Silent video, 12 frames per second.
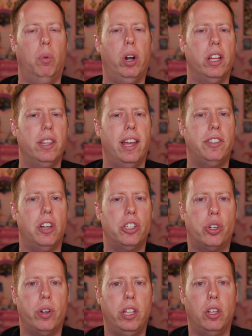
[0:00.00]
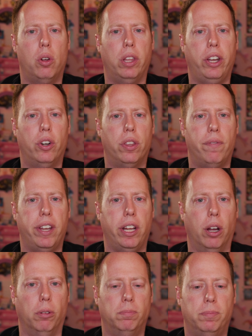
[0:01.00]
More on that touchscreen though later in the
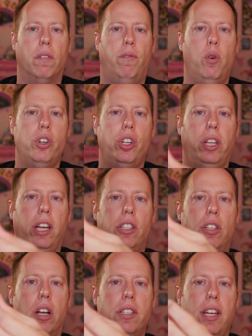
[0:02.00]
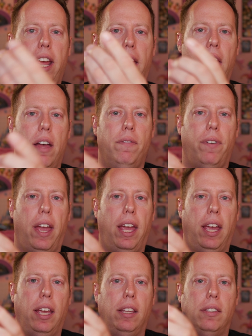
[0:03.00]
video. Unfortunately, it doesn't have
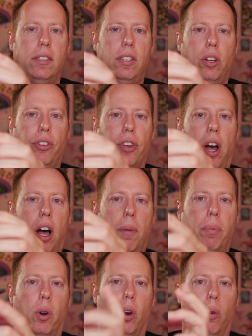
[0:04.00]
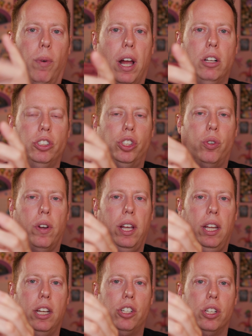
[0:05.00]
a tilt up or around
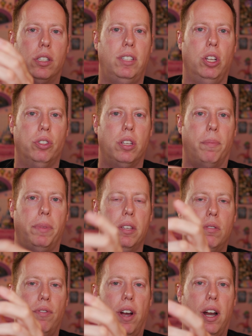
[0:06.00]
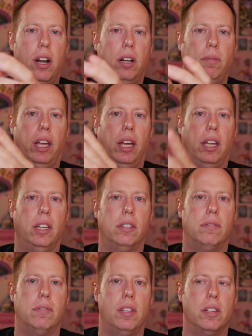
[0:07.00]
screen. It just tilts up this far and
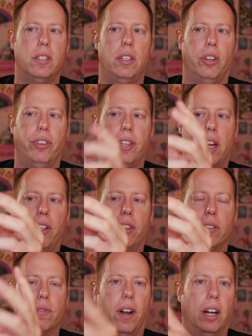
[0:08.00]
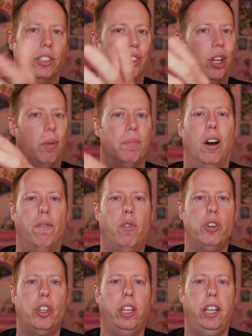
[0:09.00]
it does tilt down this far. So
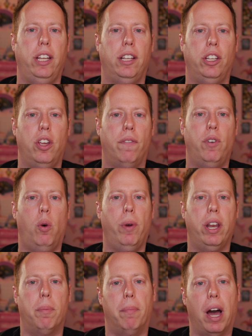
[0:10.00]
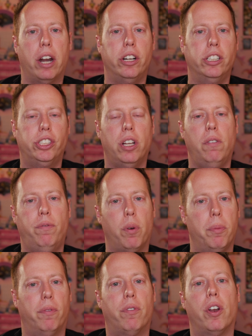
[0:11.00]
unfortunately, you have no way to monitor yourself
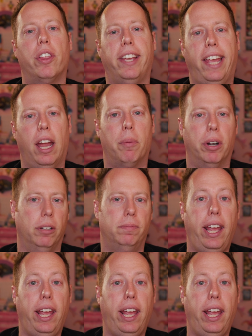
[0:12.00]
from in front of the camera.